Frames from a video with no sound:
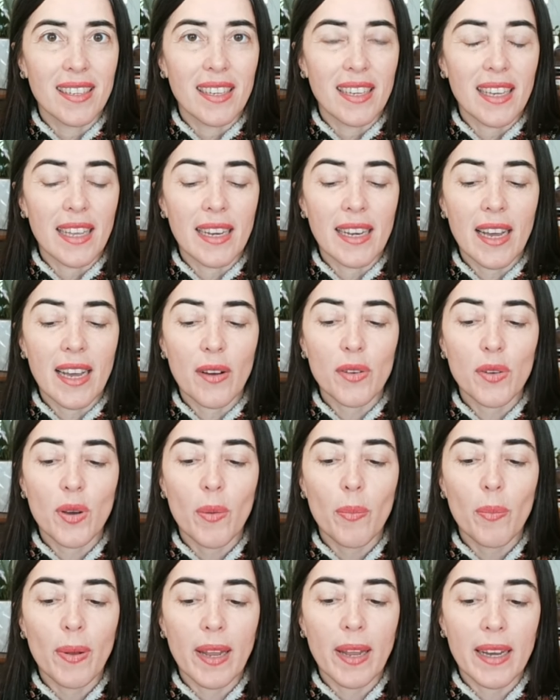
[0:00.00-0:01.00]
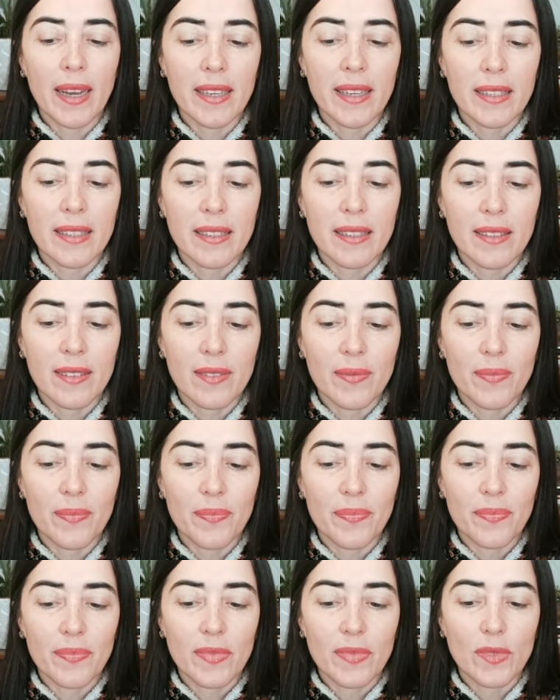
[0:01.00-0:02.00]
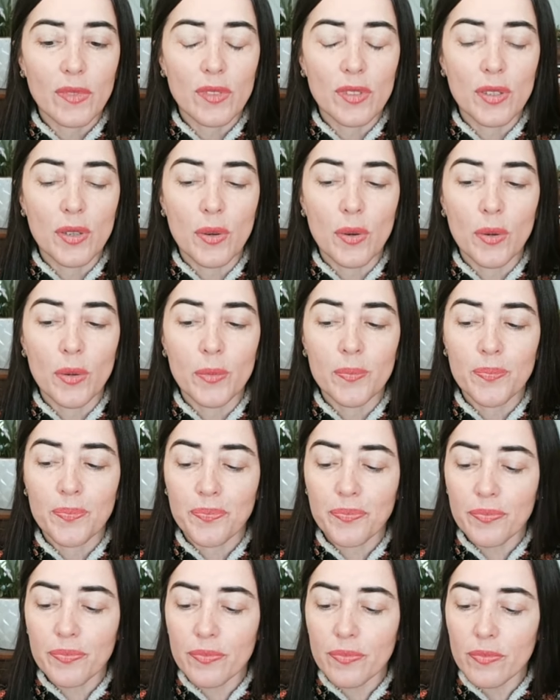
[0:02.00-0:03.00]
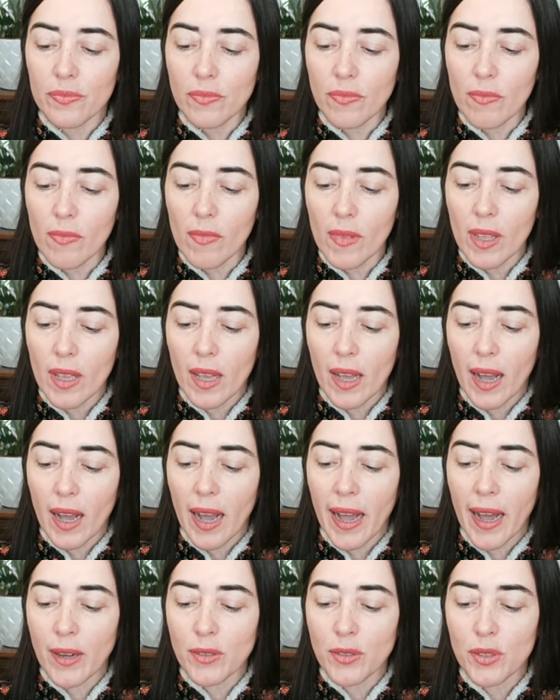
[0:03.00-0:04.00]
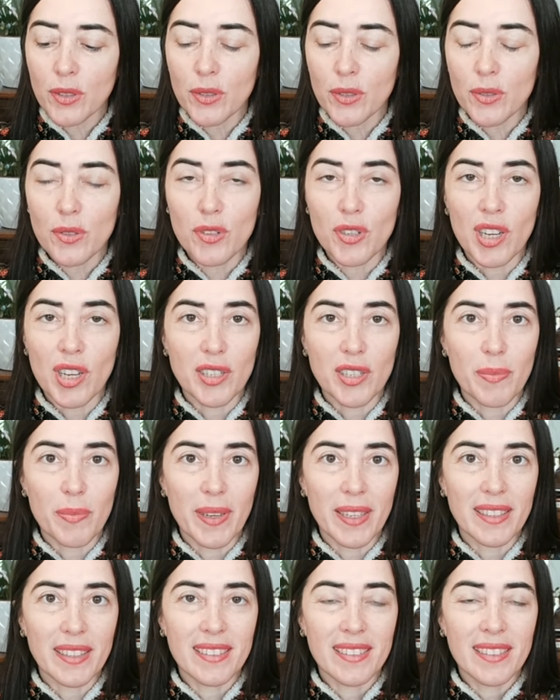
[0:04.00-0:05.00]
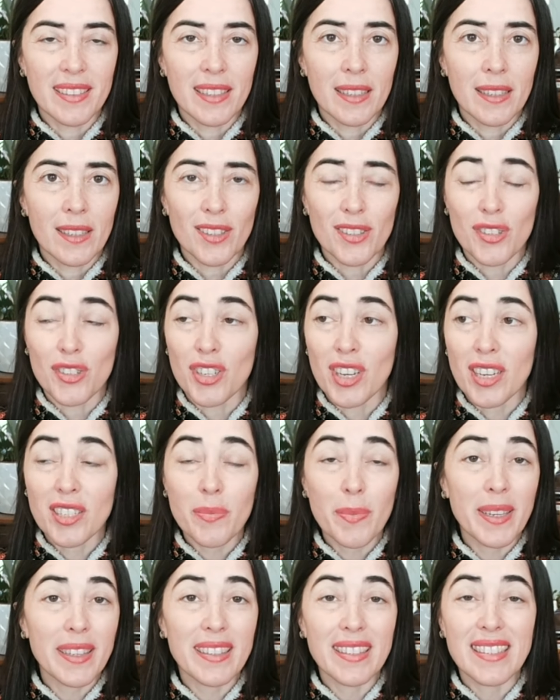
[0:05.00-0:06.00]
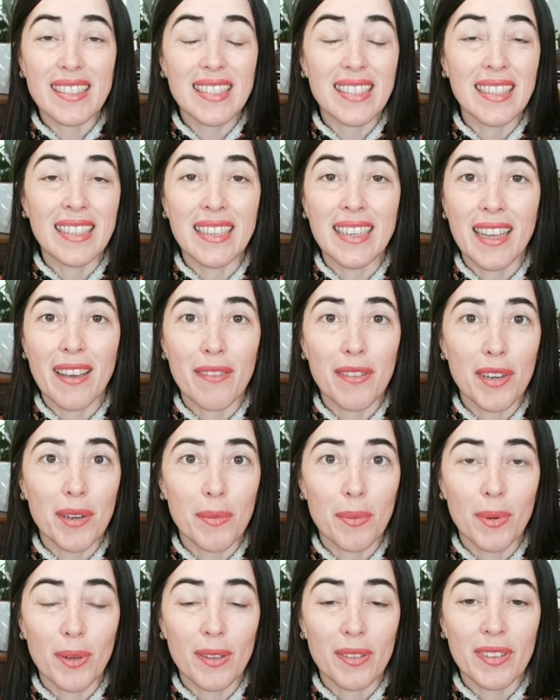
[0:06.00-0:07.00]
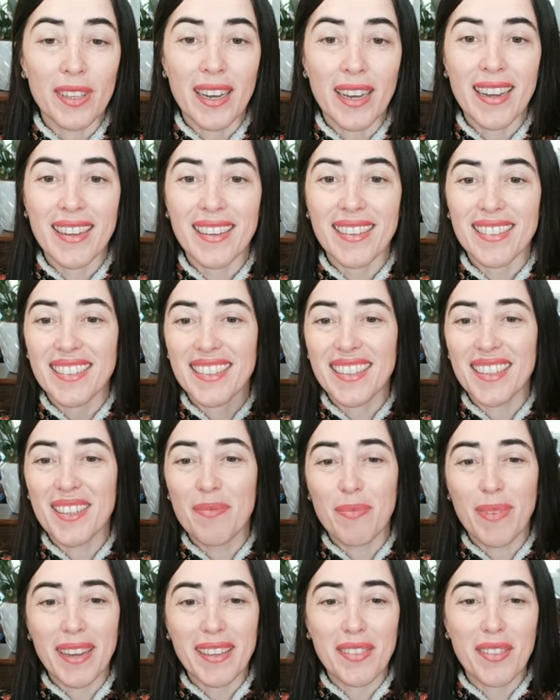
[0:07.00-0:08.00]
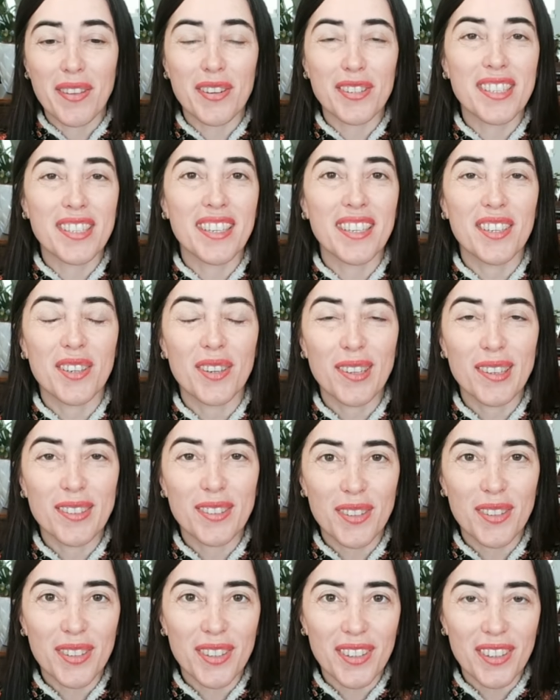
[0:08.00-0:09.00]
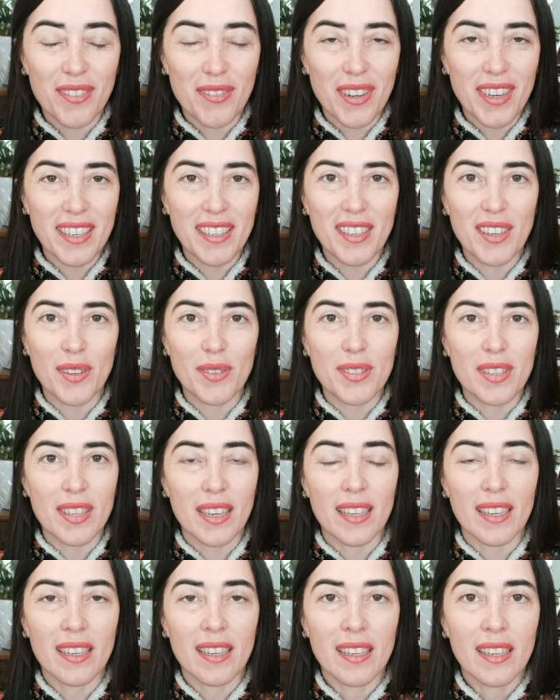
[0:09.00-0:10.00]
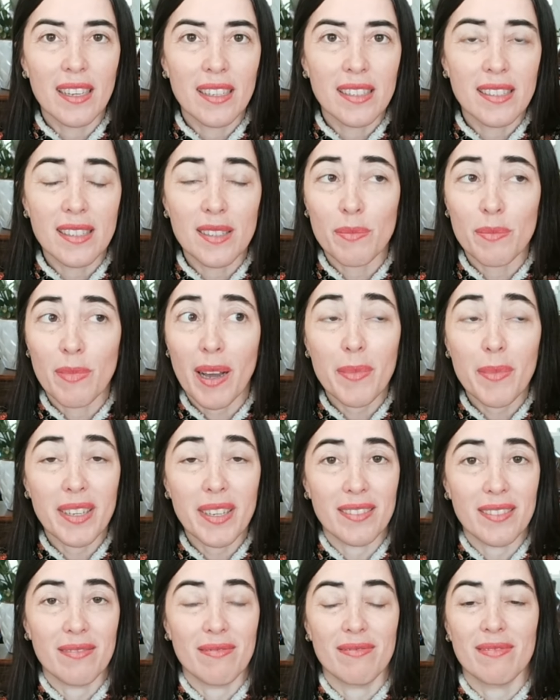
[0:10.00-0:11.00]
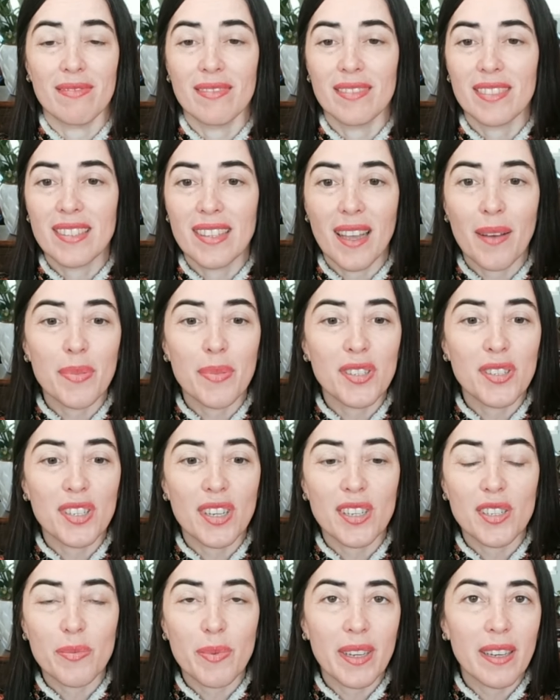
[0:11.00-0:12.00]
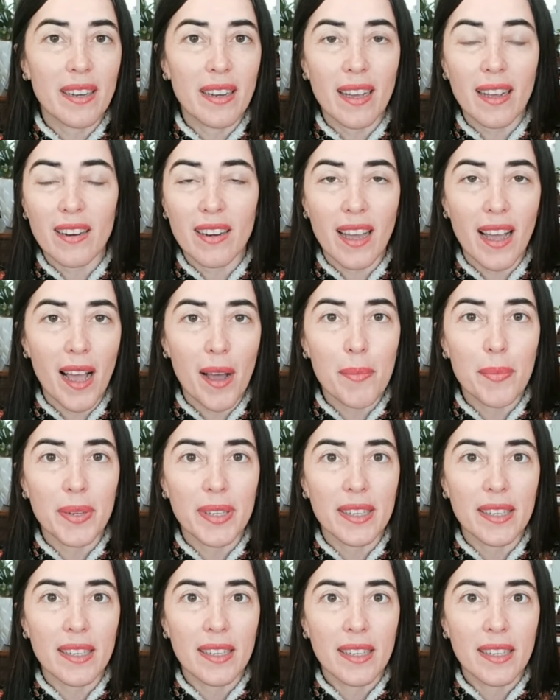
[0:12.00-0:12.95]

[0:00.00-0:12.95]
And now you apply it to how to use judgment. Because judgment is inevitable. That, my thirteen-year-old daughter already knows that. She says, Mommy, stopping judgment, not gonna happen.